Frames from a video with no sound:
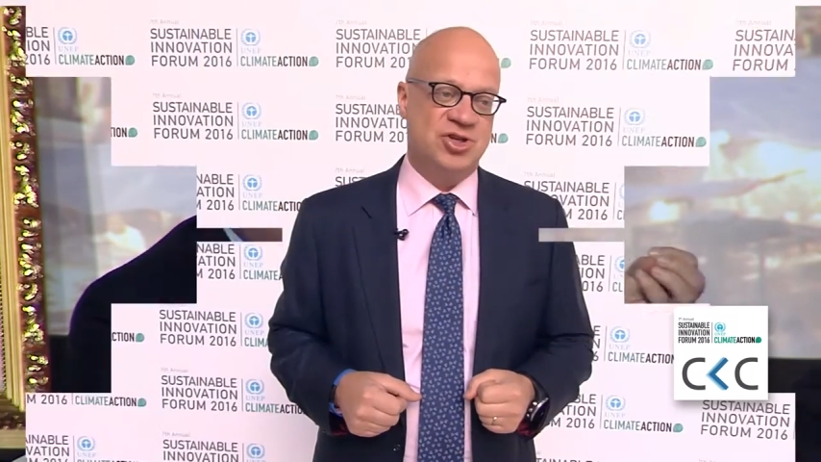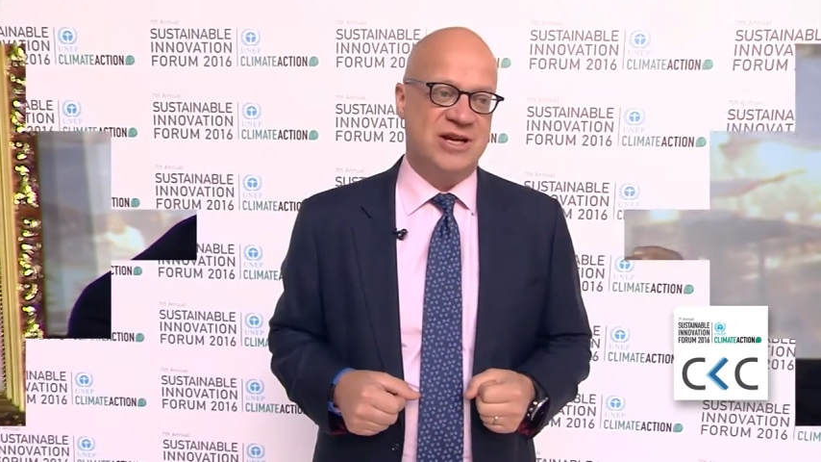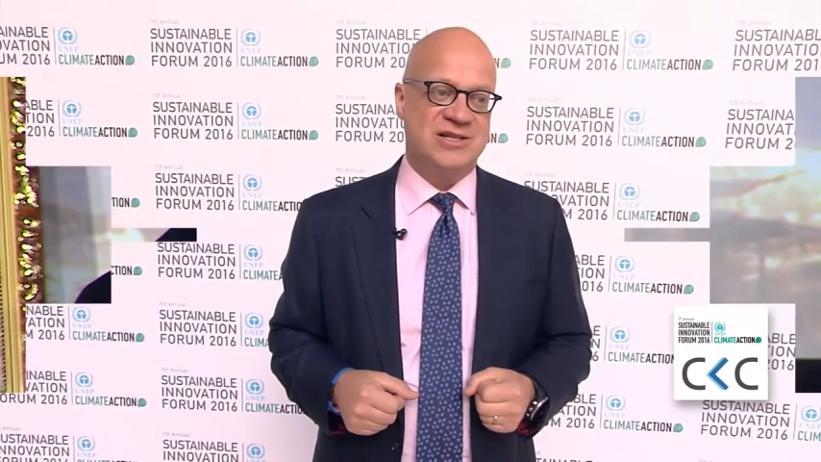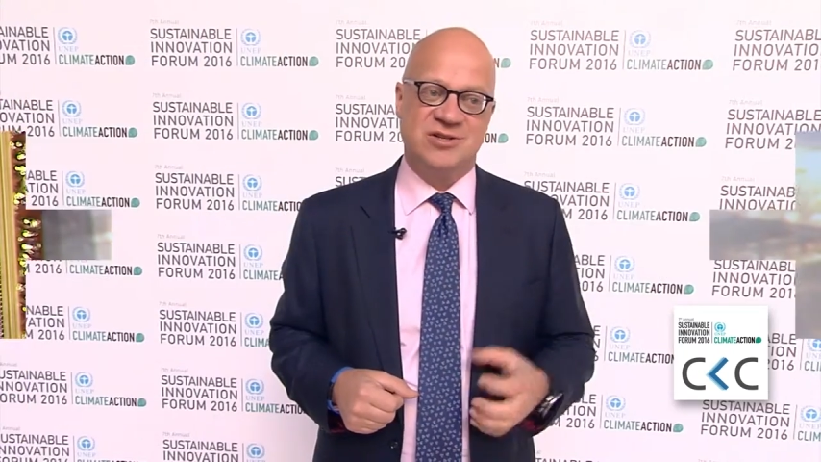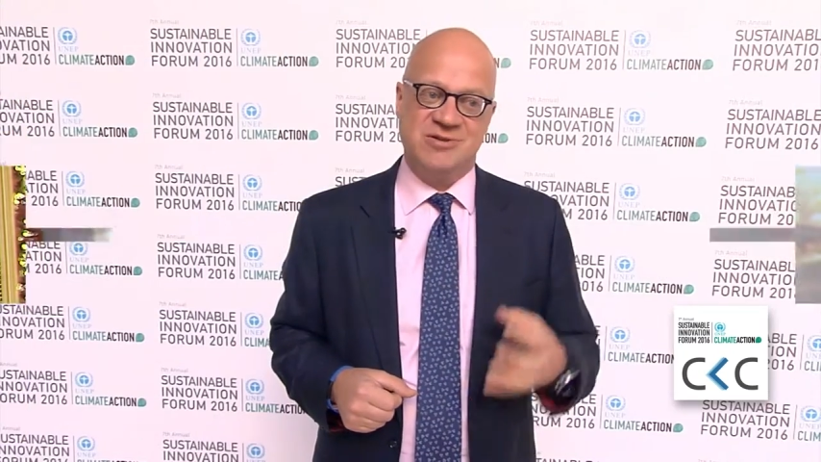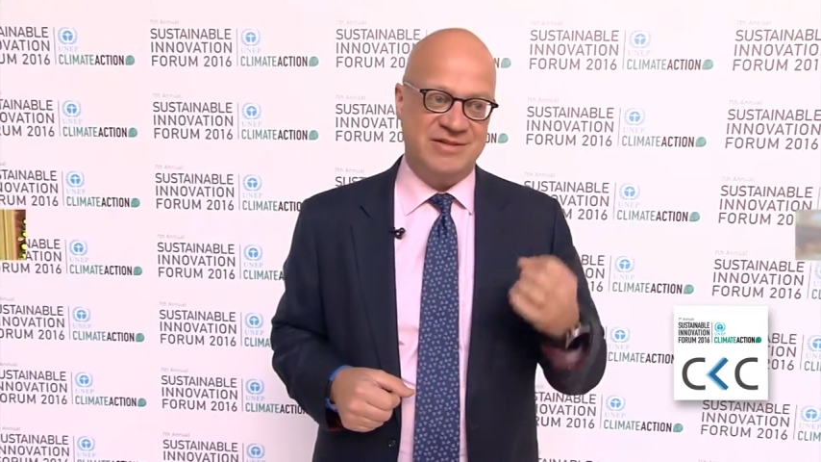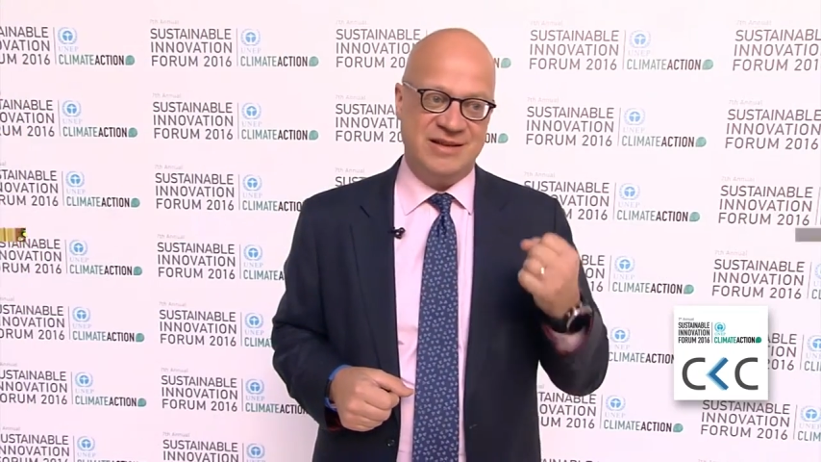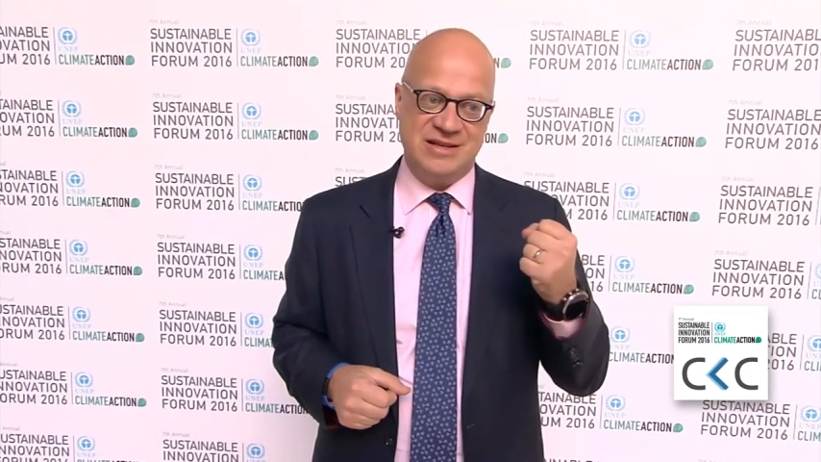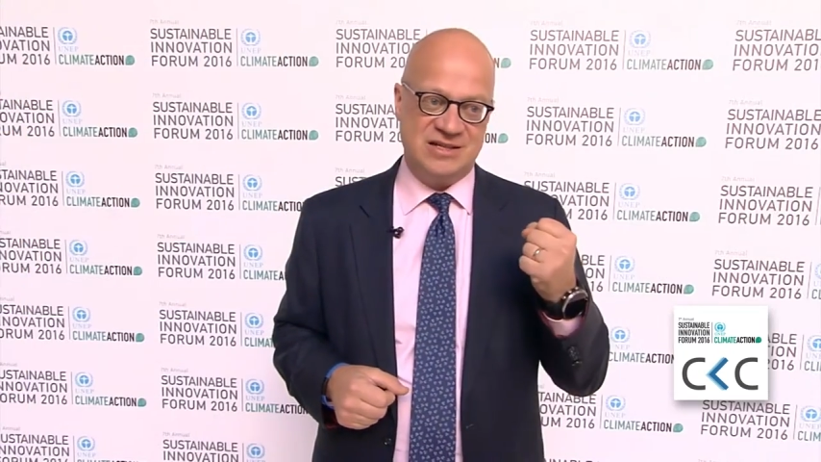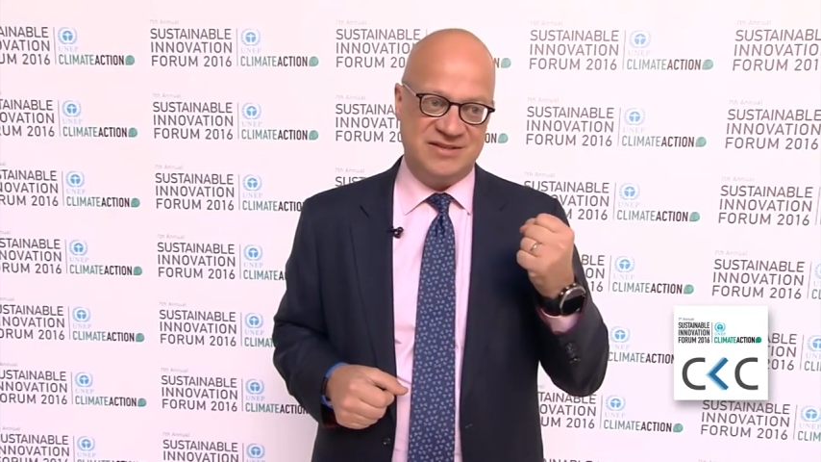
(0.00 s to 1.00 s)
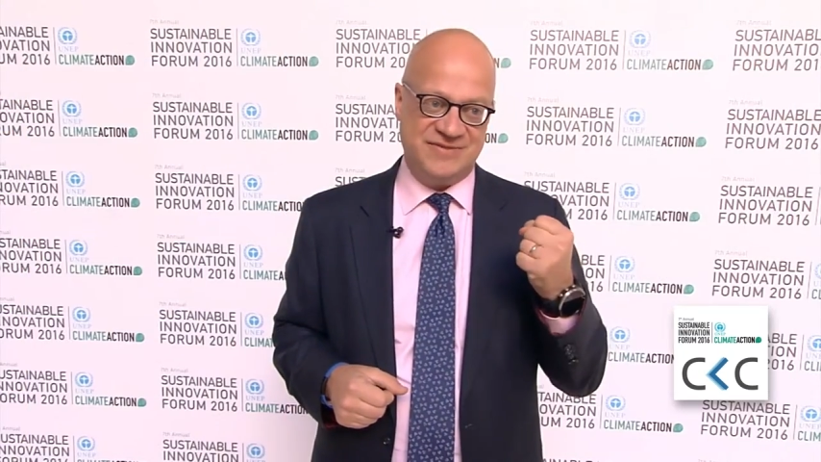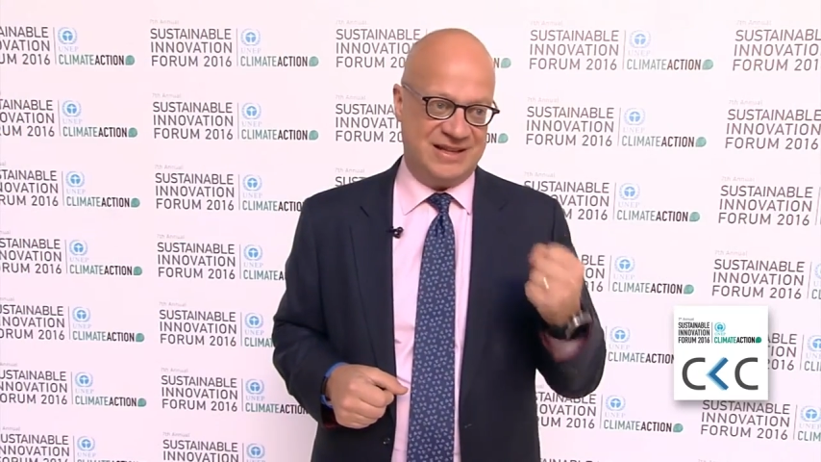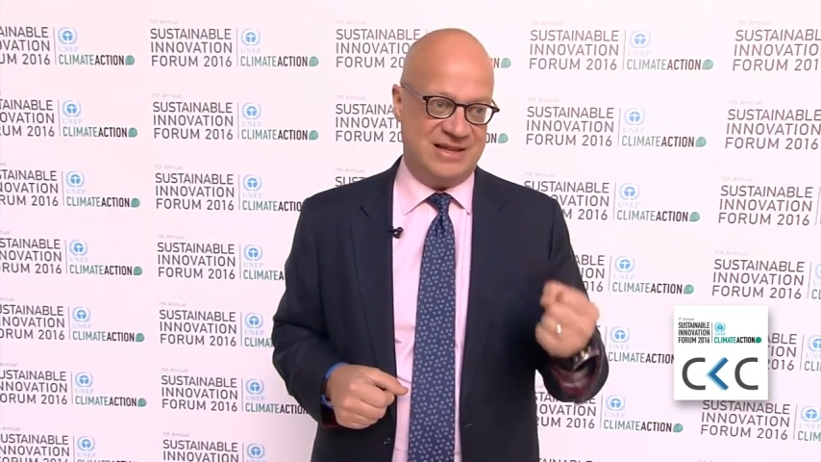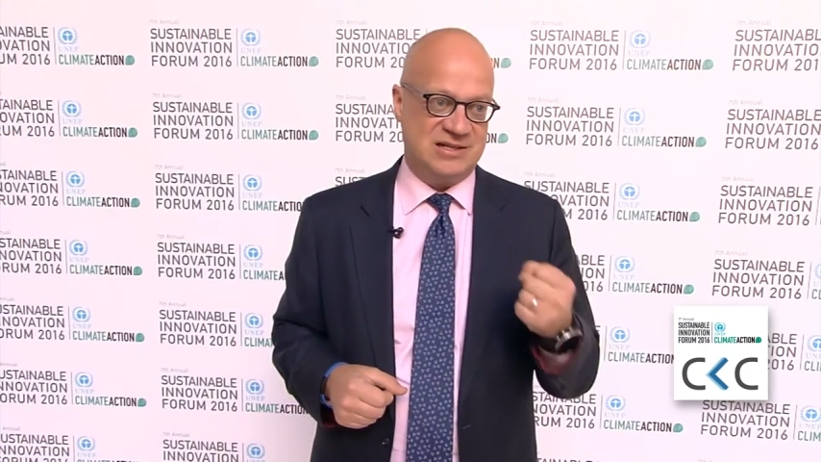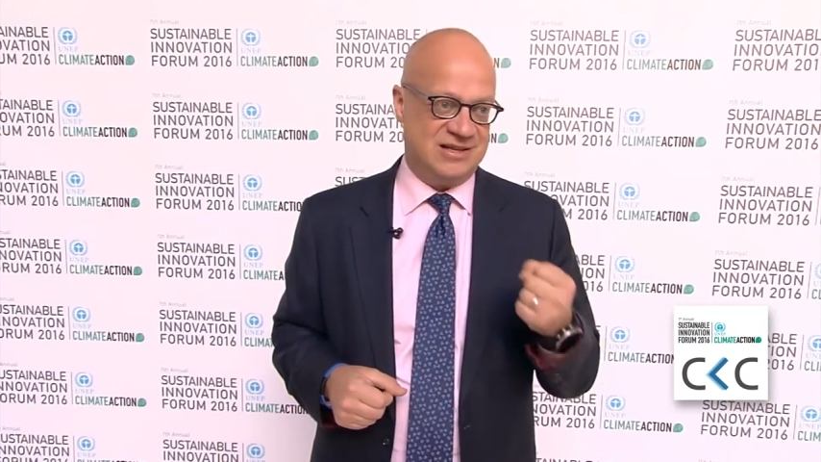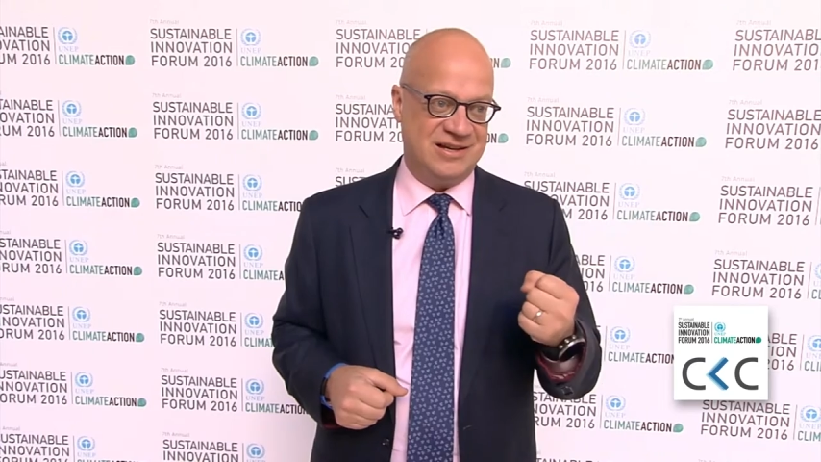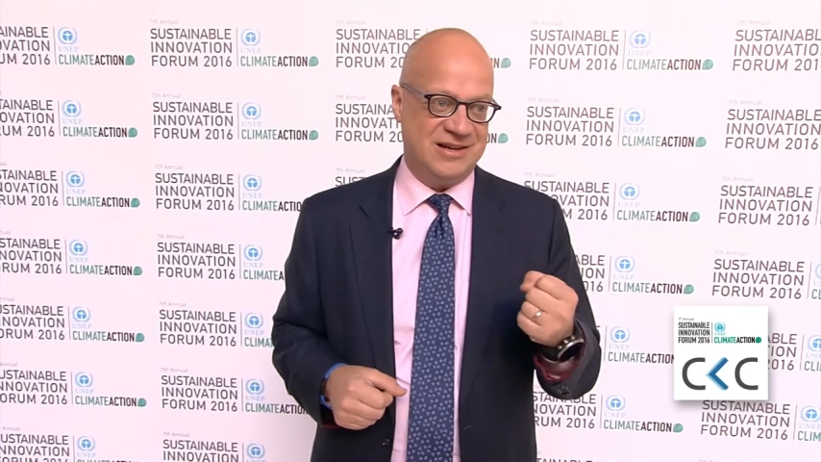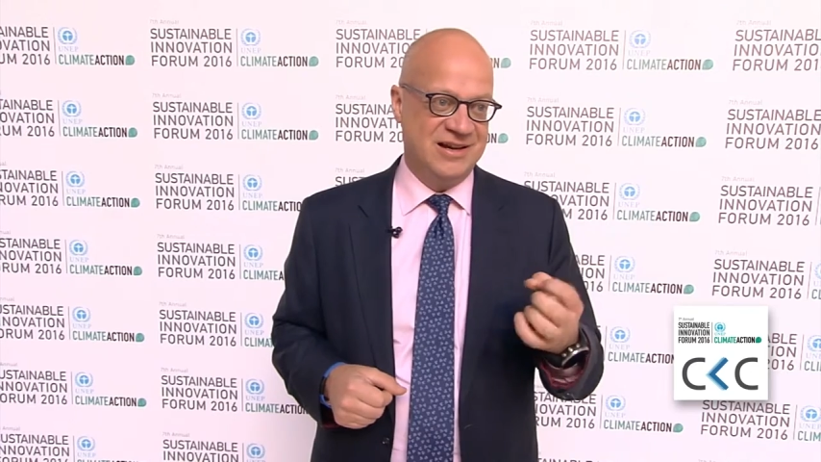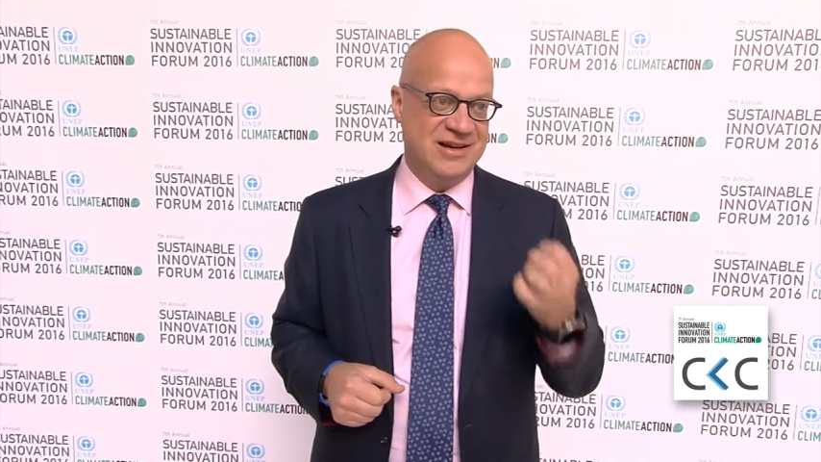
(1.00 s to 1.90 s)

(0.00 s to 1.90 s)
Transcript: change. So I think this is fantastic.